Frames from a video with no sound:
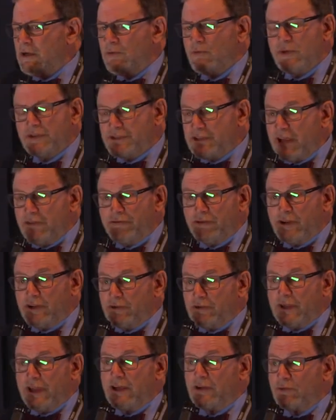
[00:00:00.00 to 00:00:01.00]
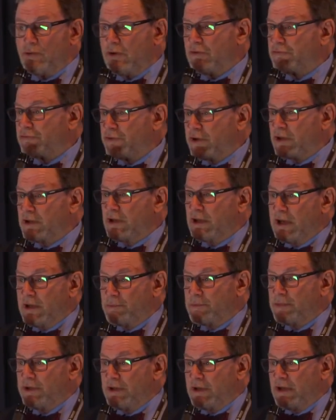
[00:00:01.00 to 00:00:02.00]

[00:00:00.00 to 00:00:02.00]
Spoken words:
Well, it's definitely landlord friendly, and